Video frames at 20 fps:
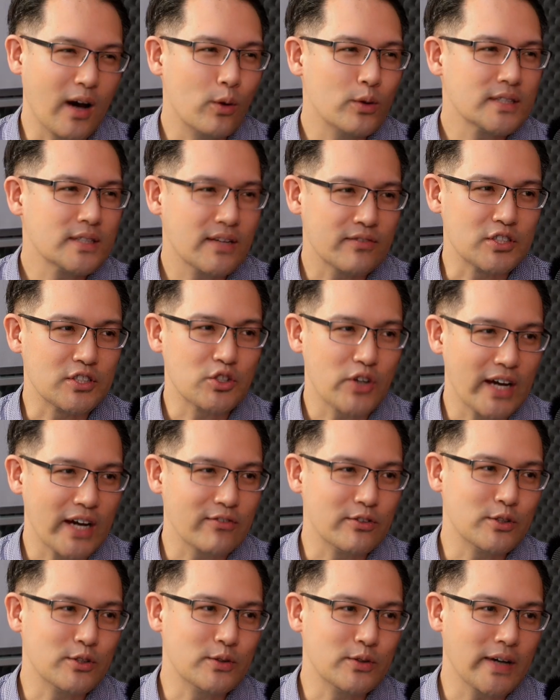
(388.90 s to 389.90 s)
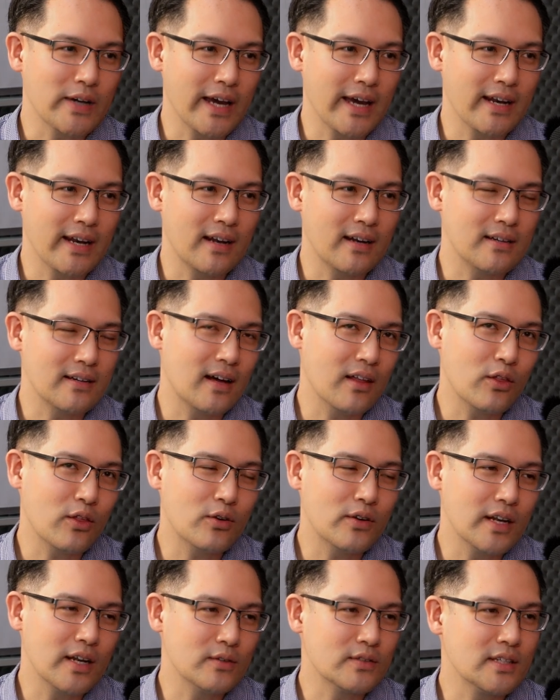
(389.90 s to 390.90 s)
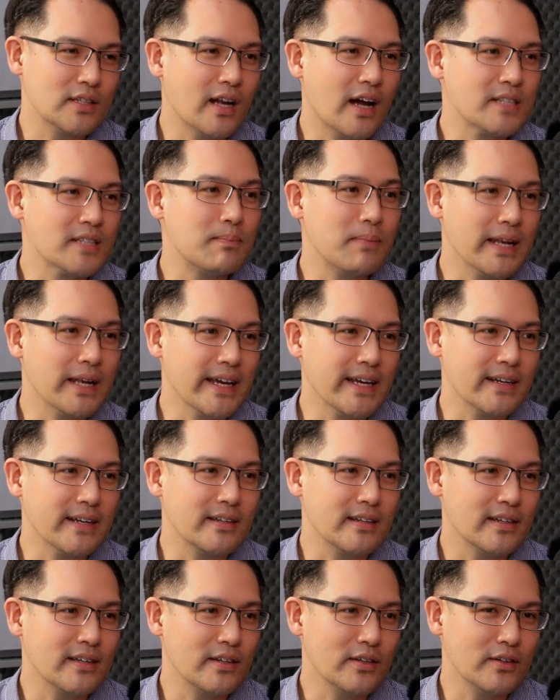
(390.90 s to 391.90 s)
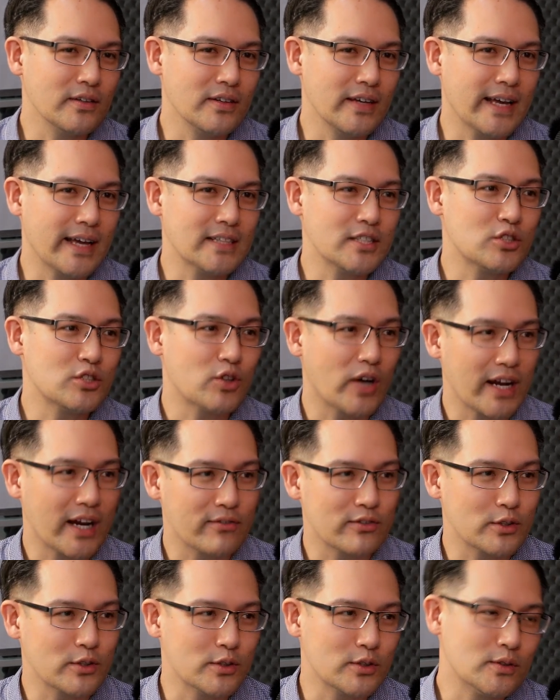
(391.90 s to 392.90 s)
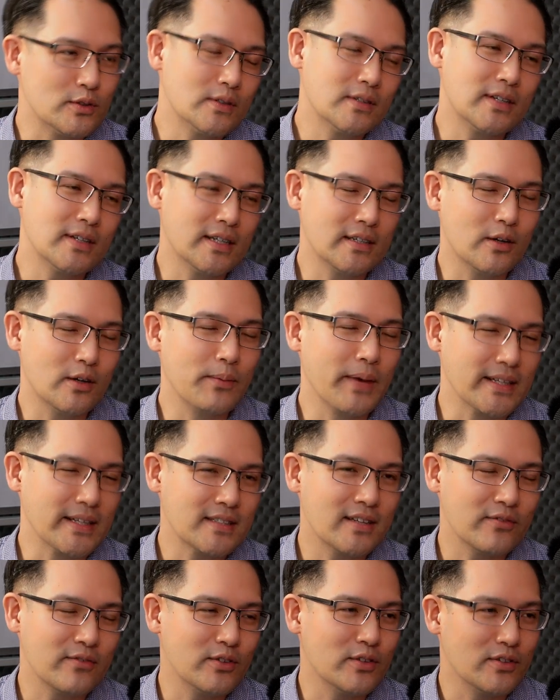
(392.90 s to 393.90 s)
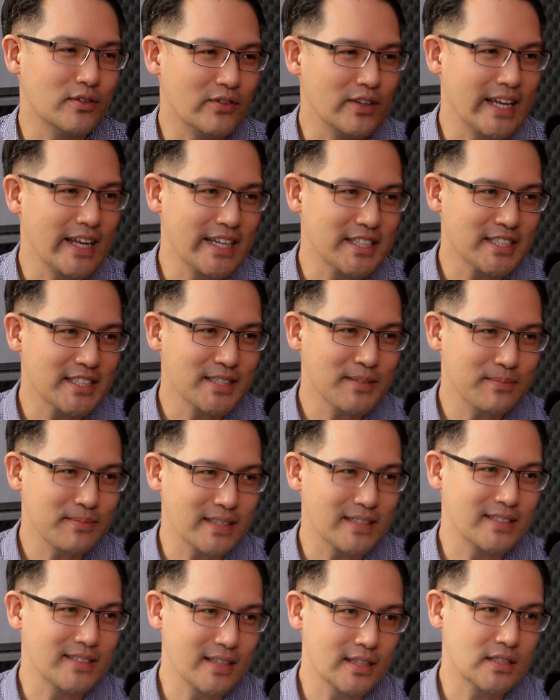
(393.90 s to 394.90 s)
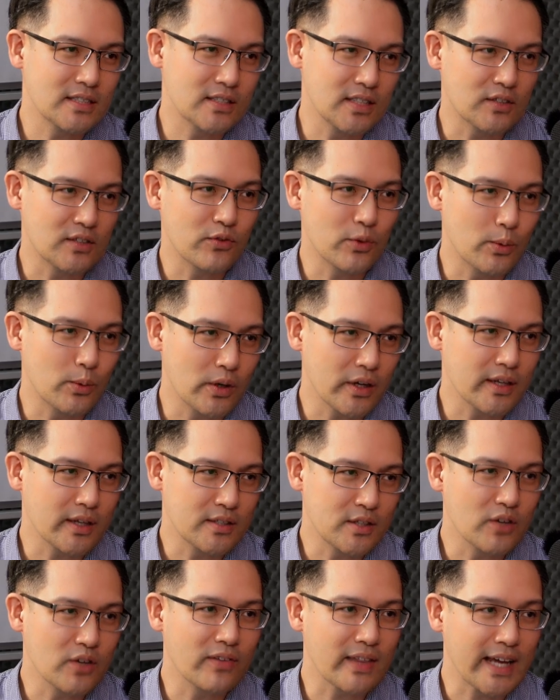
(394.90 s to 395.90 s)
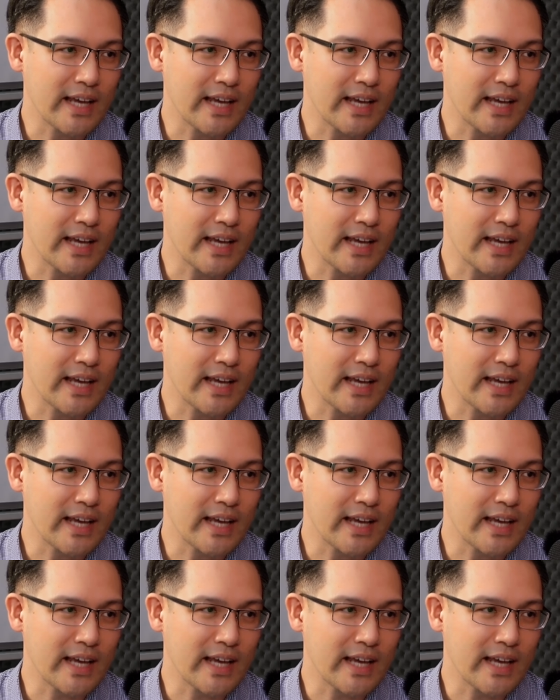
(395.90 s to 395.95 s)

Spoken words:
always love to travel, and I thought it was a nice blend. You get to travel, albeit it's not for leisure, but it's for work. You're serving the